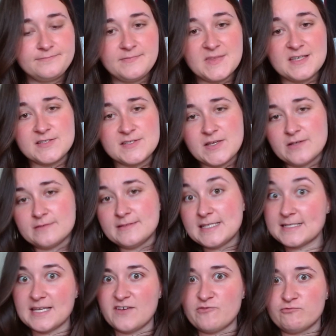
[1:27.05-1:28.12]
So let's
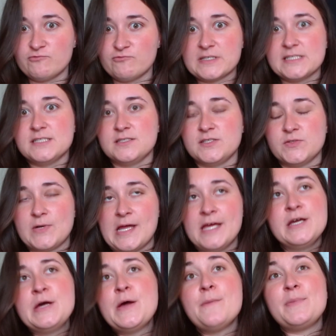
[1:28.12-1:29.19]
get right into it.
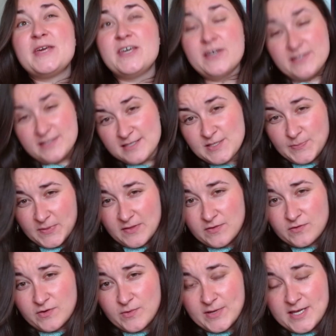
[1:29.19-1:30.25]
Because it's been
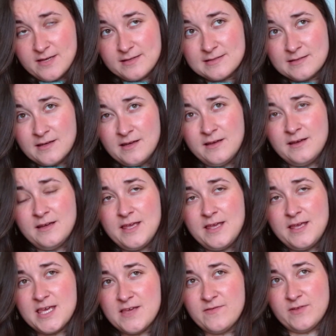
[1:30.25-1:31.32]
3 weeks,
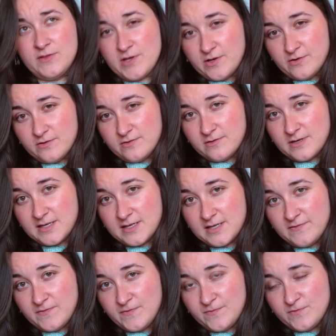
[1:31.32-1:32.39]
even though
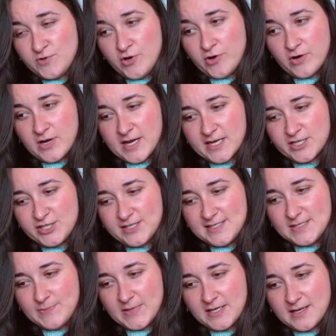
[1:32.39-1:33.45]
I've not actually
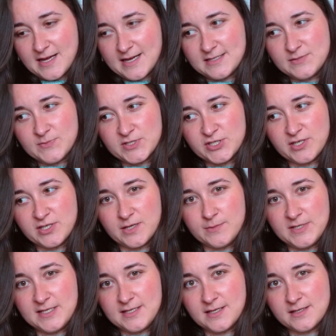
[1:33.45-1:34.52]
spent as much time
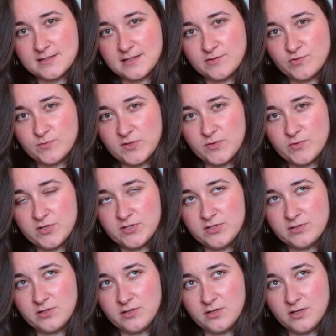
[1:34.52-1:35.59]
knitting as I normally would,
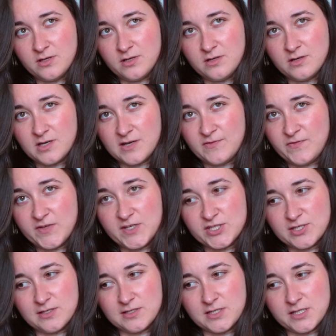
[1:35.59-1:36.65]
I've finished
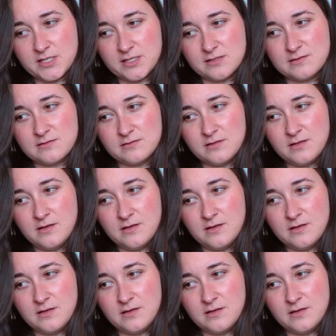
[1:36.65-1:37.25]
a lot of things.